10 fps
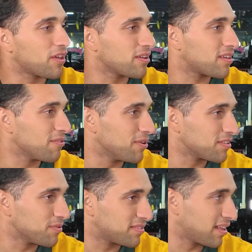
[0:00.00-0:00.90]
Tokyo was
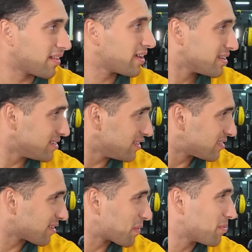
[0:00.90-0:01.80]
it was delayed a year.
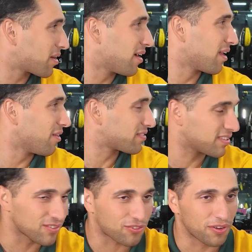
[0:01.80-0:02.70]
So people kind of lost
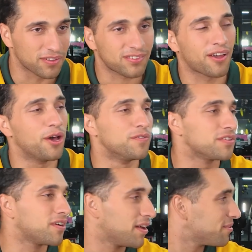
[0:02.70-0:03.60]
interest.
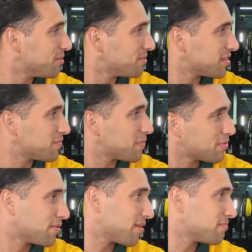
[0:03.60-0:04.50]
COVID kind of ruined it a bit.
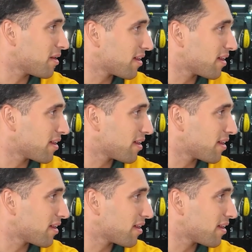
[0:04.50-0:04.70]
People were wearing